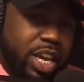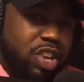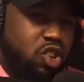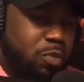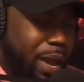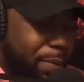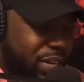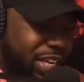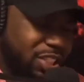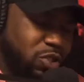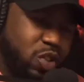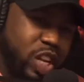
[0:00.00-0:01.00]
You'll be able to
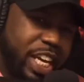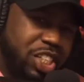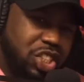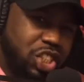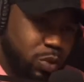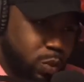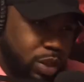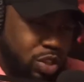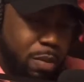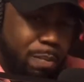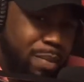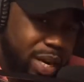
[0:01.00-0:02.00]
get the relationship with
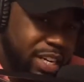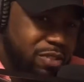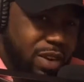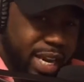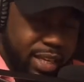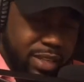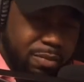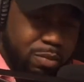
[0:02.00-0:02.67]
your money right.